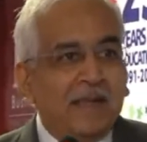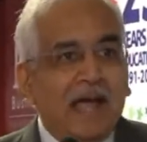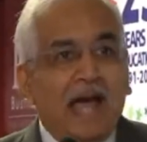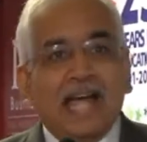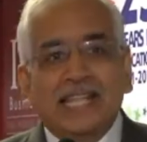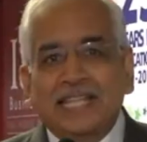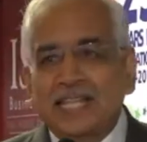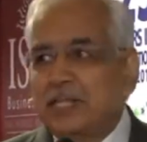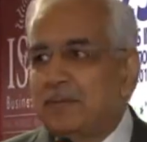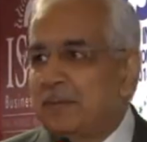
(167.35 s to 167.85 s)

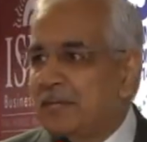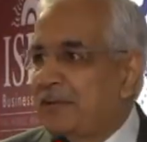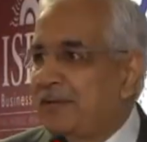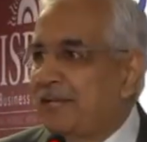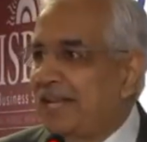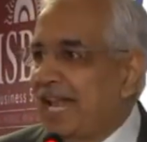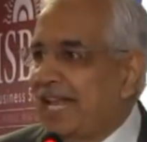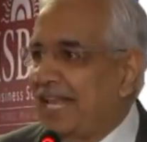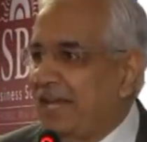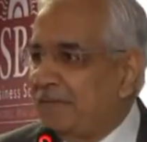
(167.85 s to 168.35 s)
others must
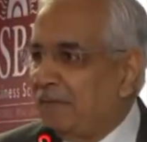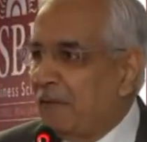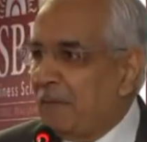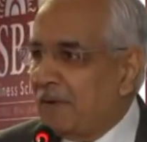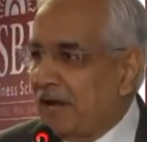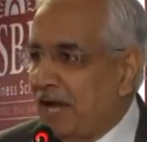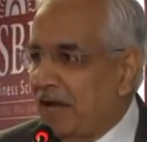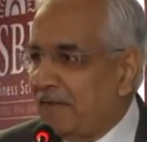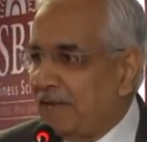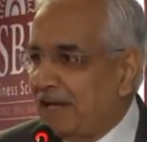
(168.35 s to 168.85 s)
be running
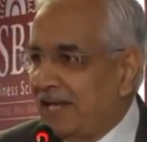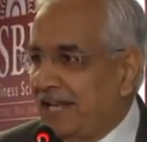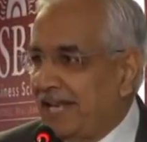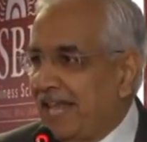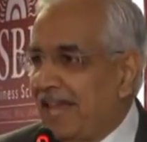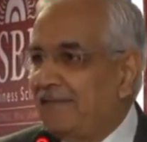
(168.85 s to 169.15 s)
from cover